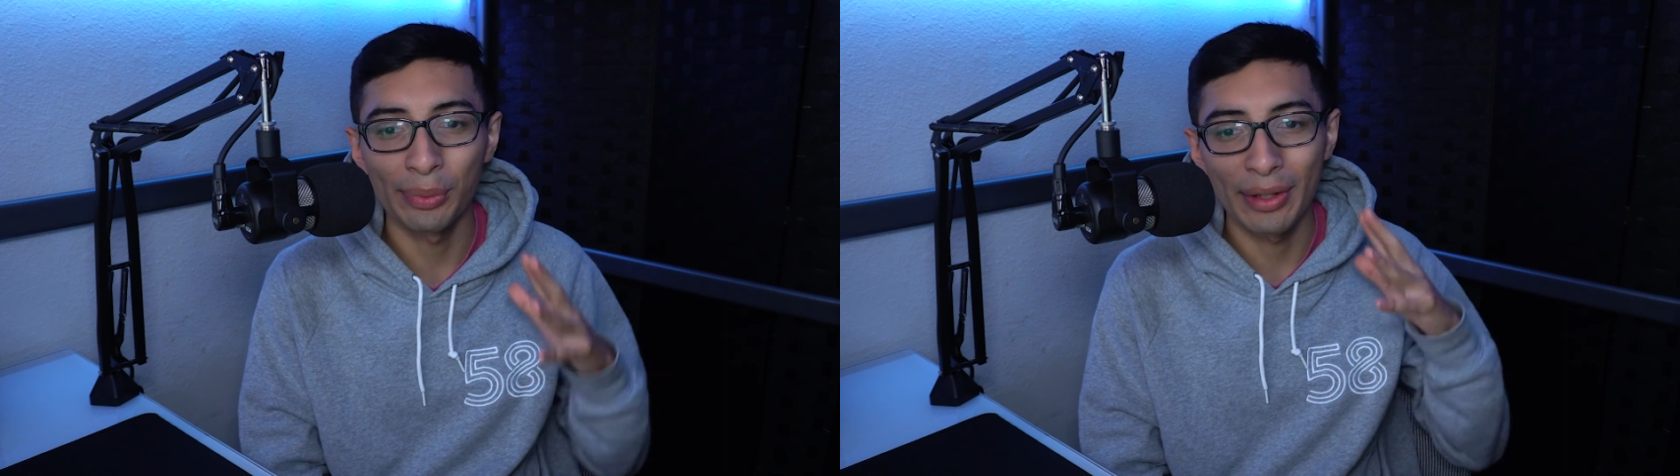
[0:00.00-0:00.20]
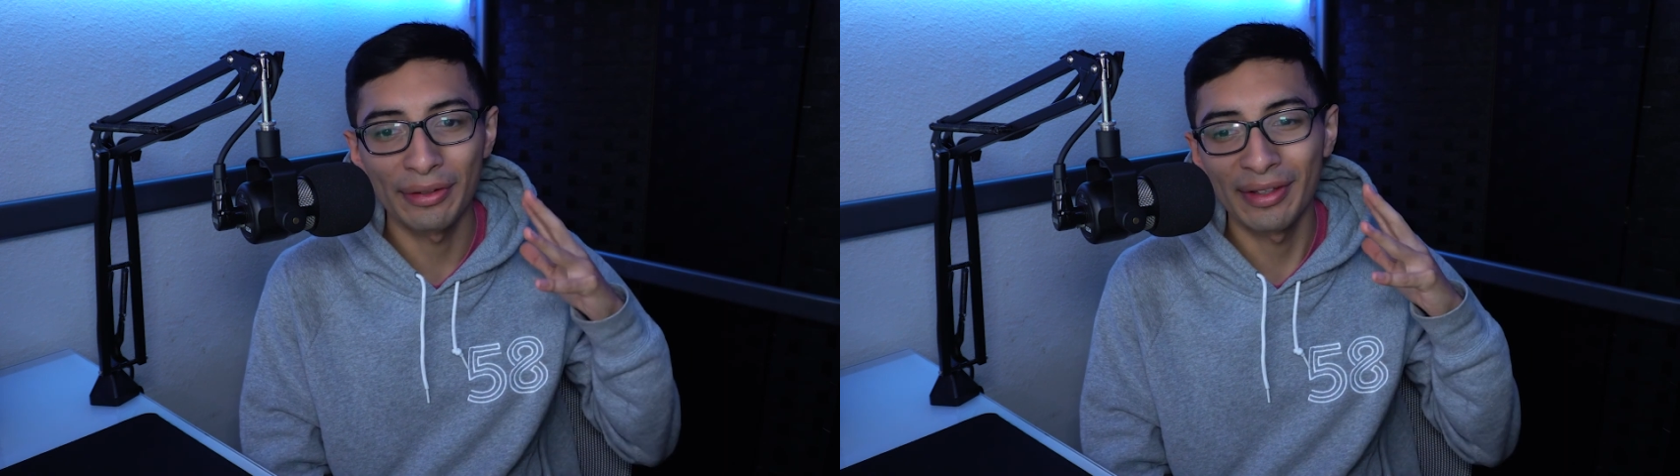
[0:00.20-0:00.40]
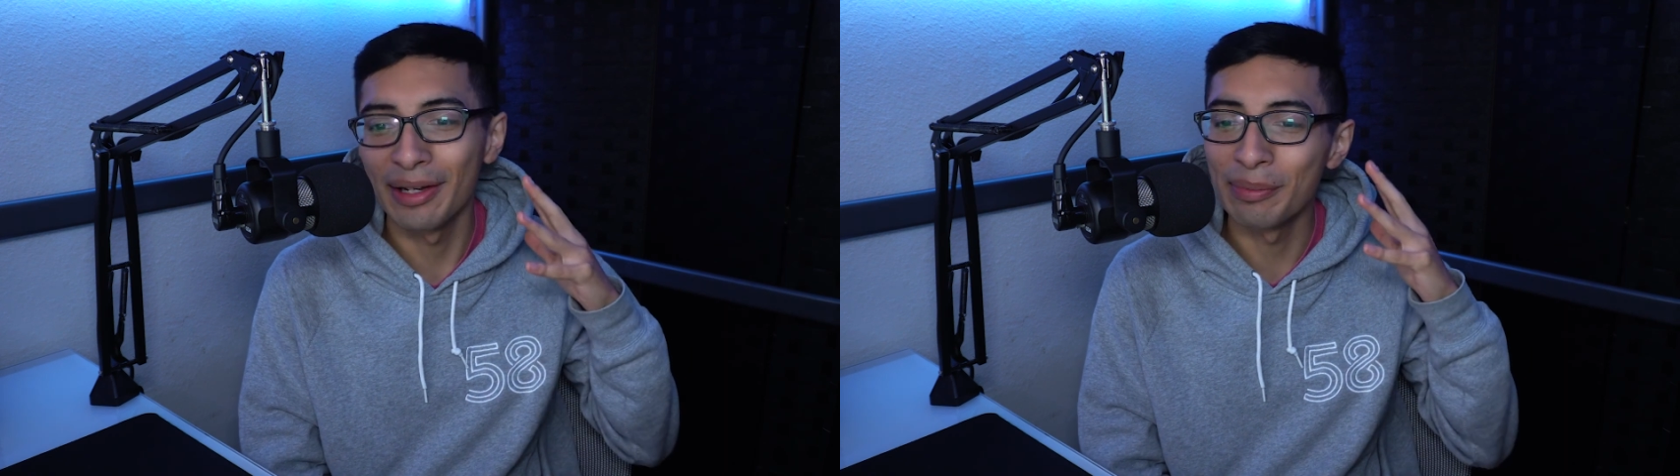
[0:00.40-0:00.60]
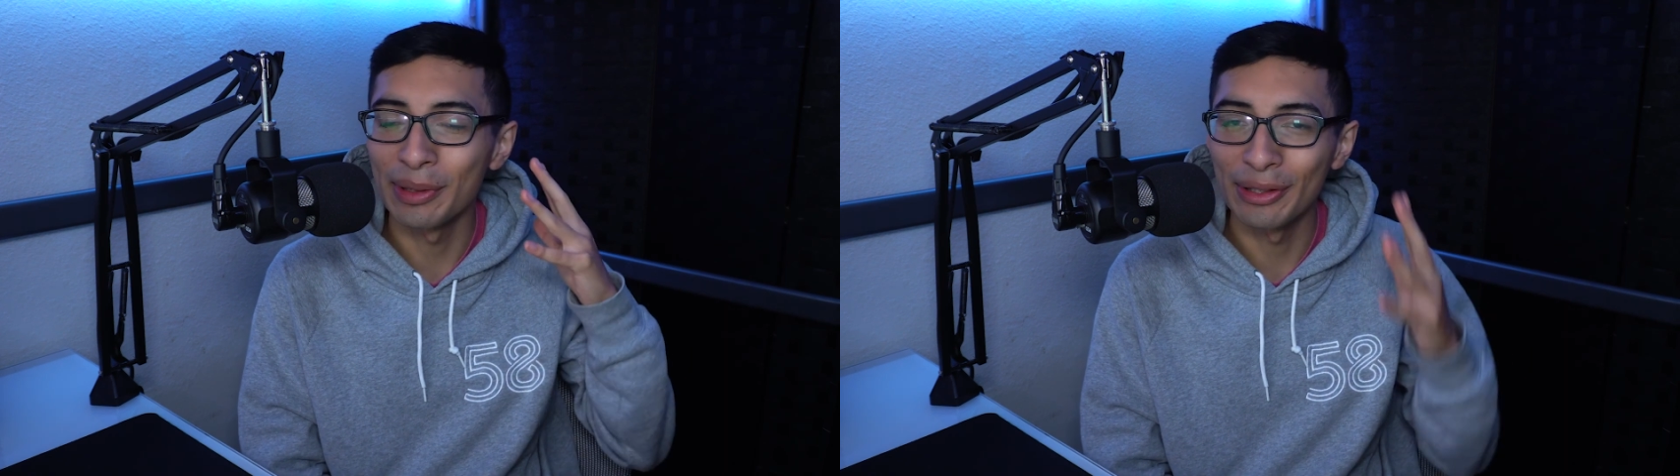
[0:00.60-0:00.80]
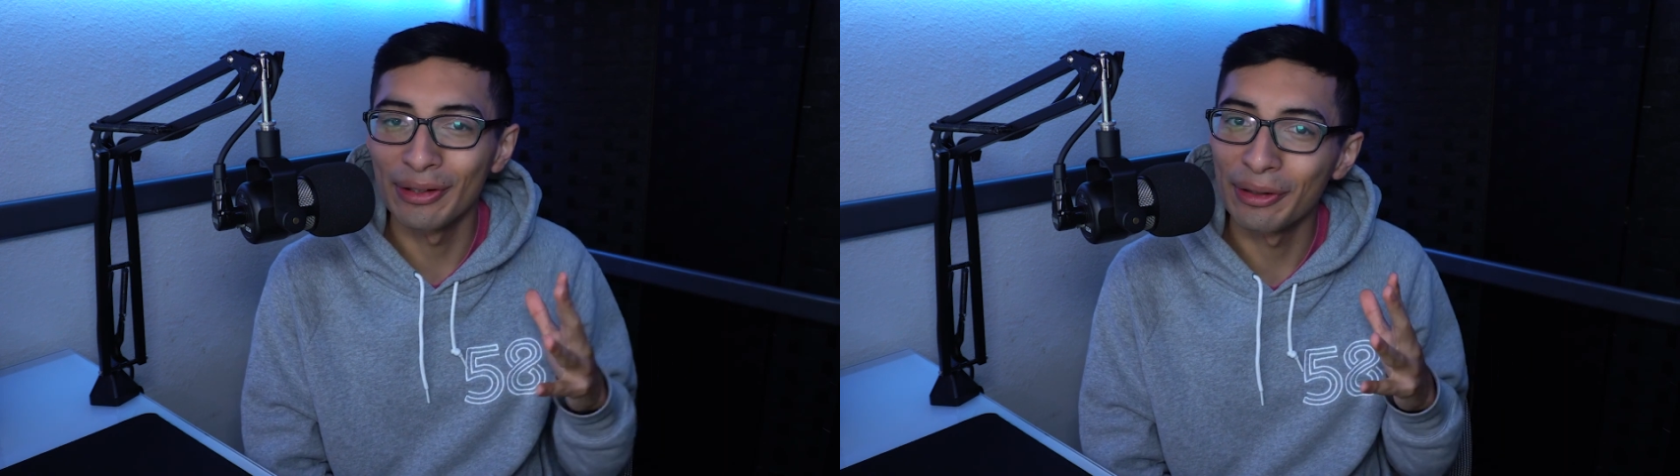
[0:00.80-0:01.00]
Whether that
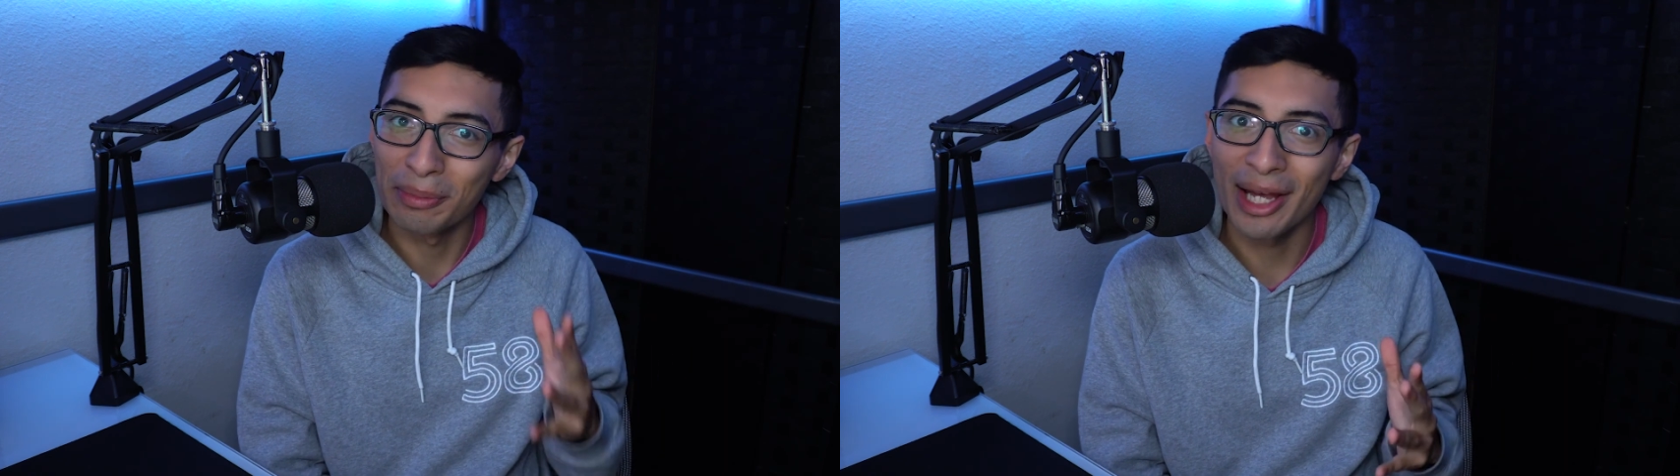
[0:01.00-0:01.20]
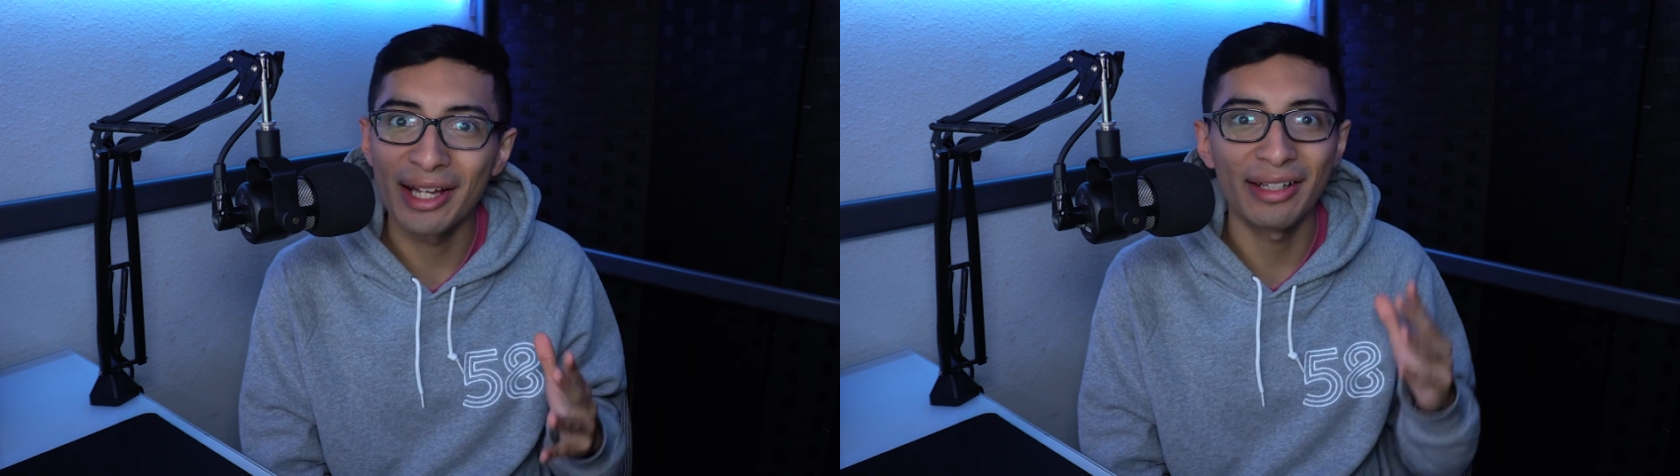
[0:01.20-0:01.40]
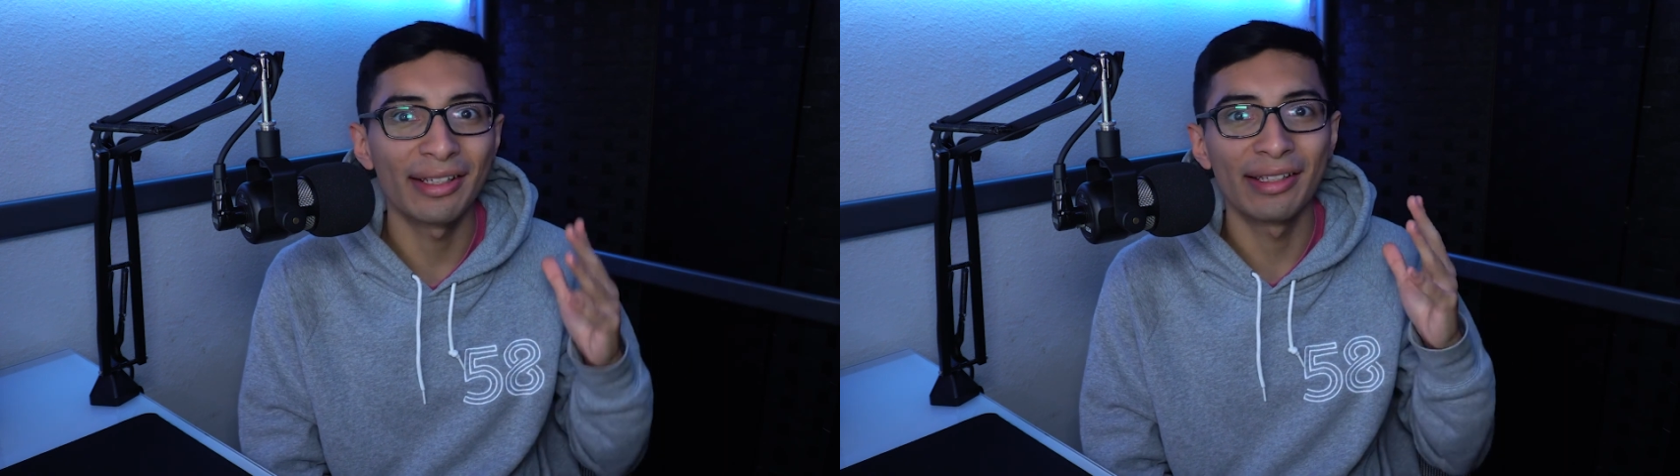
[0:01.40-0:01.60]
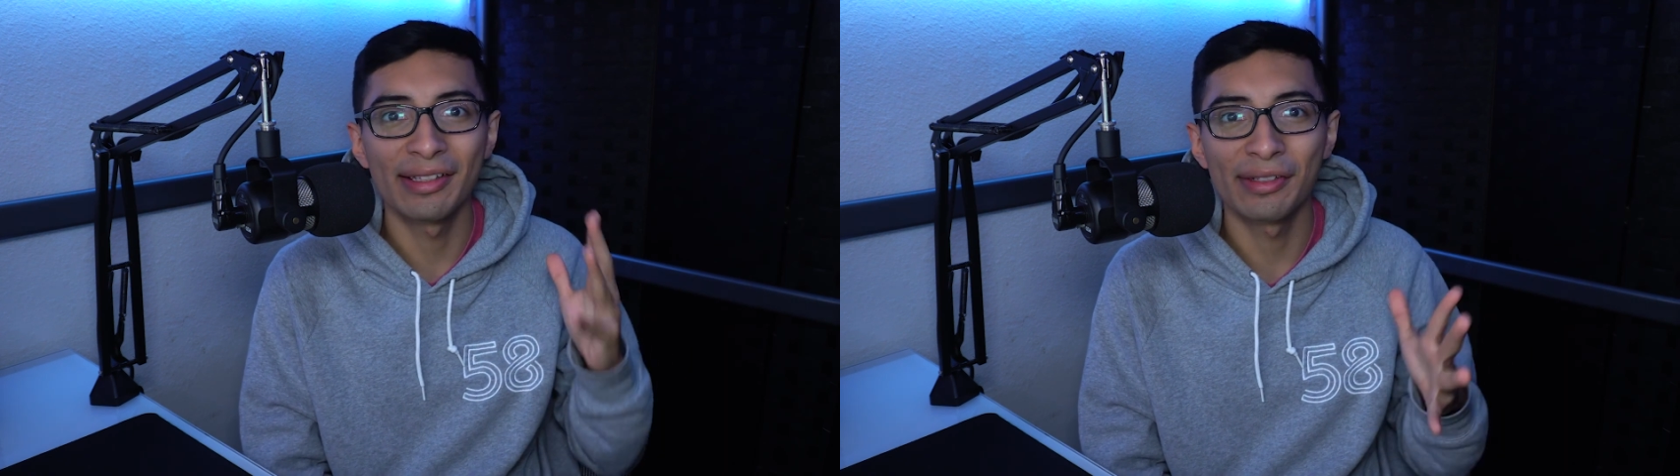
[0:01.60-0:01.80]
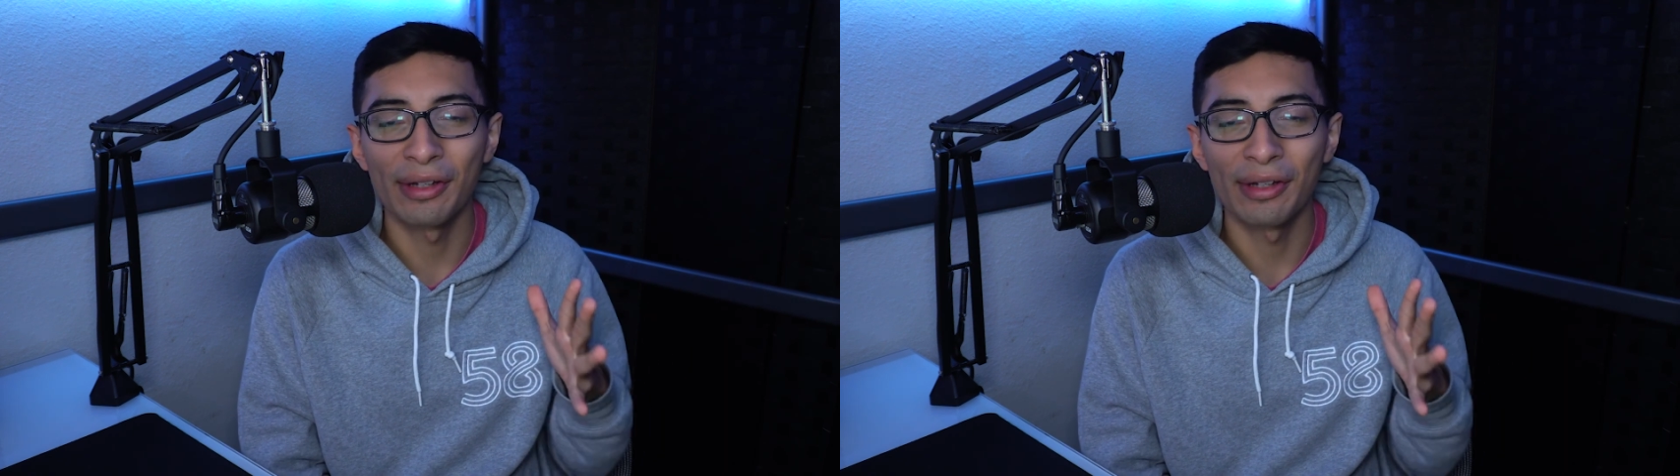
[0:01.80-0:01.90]
be good or bad, it's